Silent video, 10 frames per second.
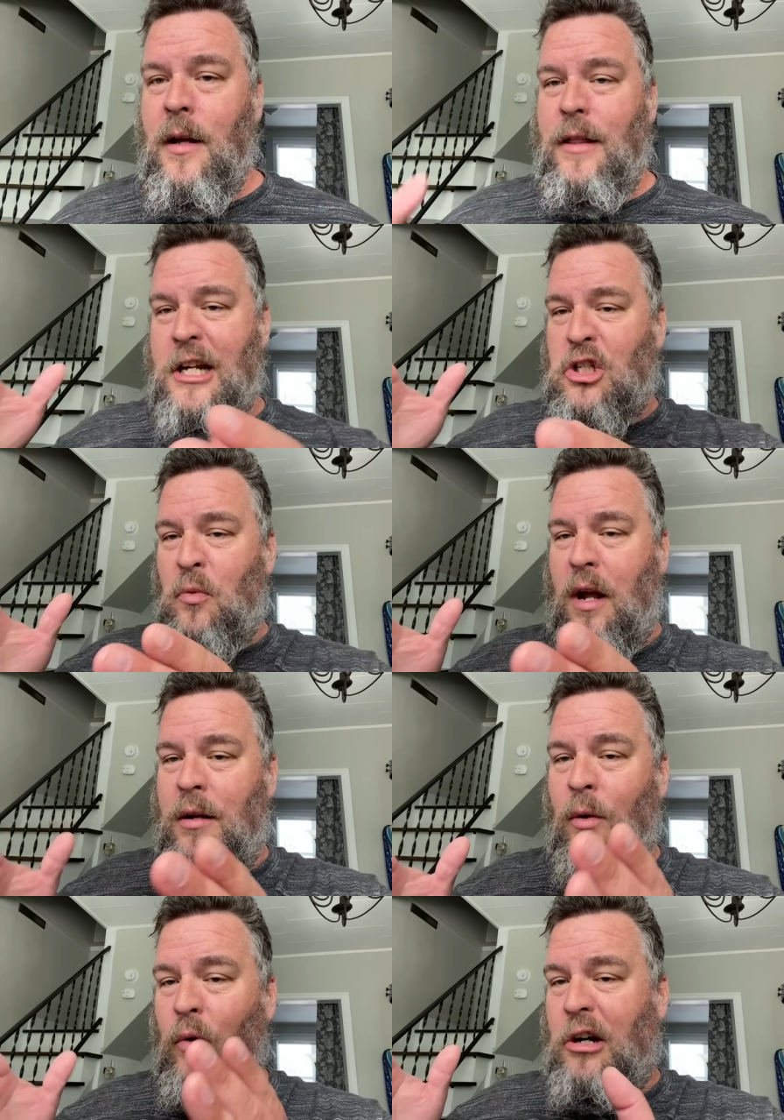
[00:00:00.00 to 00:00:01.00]
This
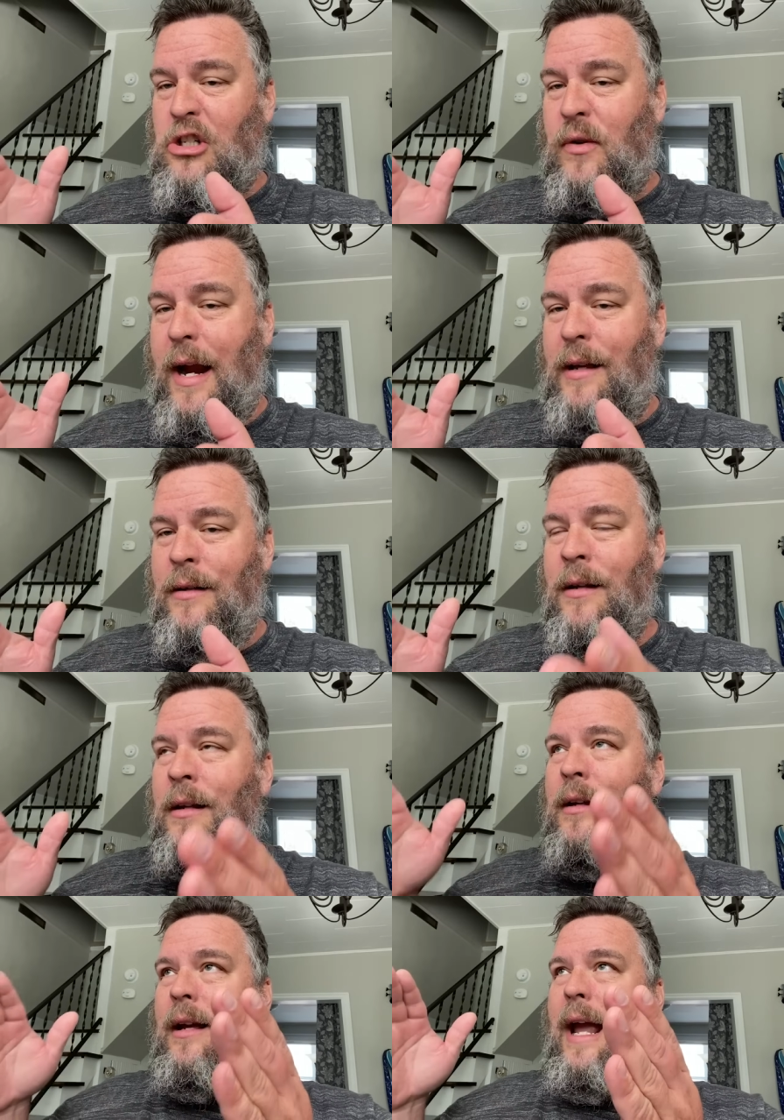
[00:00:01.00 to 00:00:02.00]
one works great
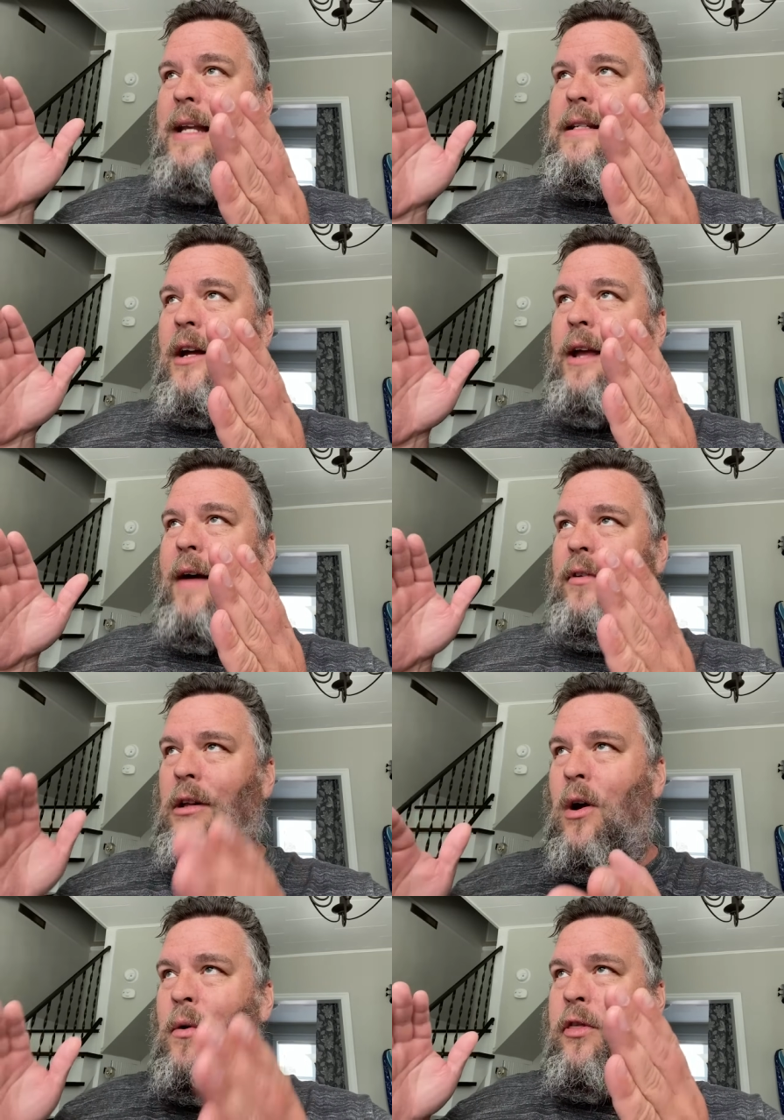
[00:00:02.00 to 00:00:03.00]
until you have a
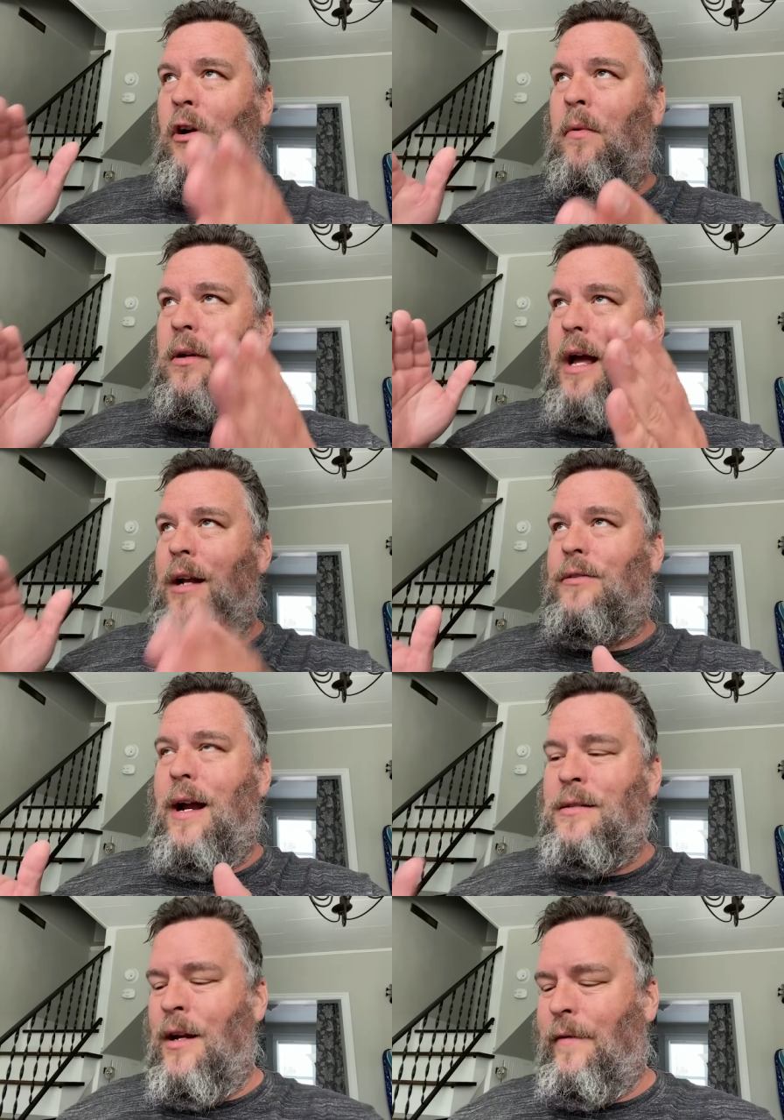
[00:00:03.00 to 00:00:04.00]
low thermal
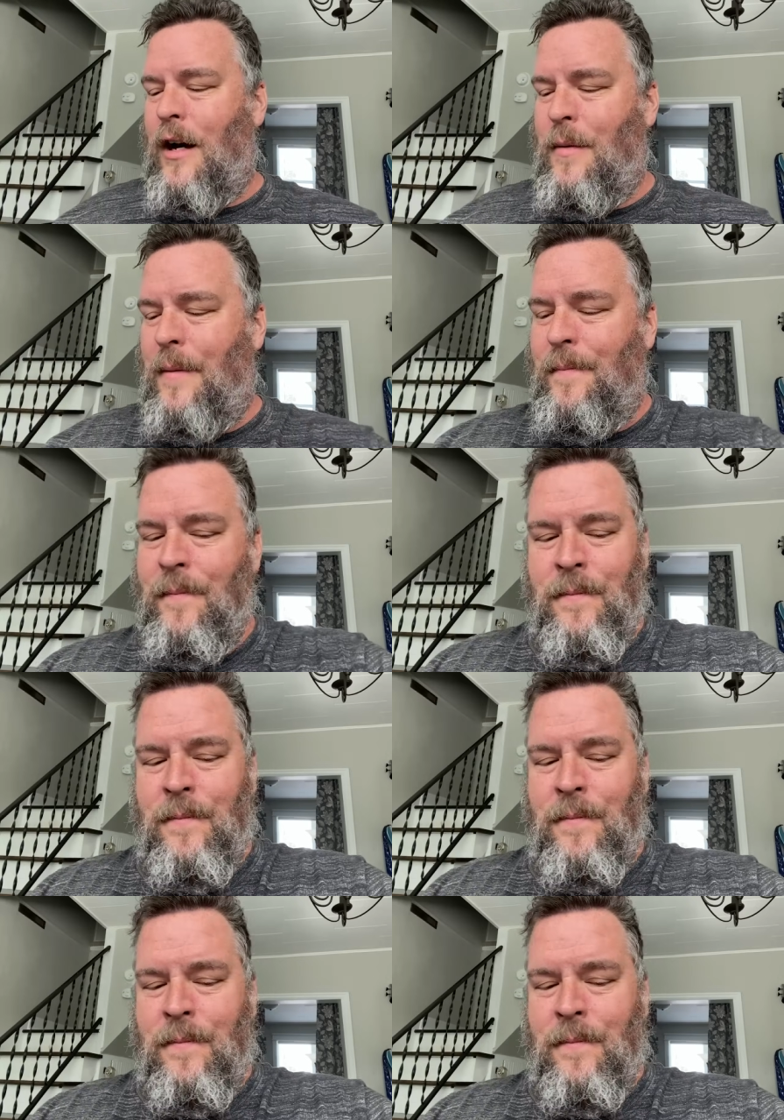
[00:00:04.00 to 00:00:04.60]
contrast environment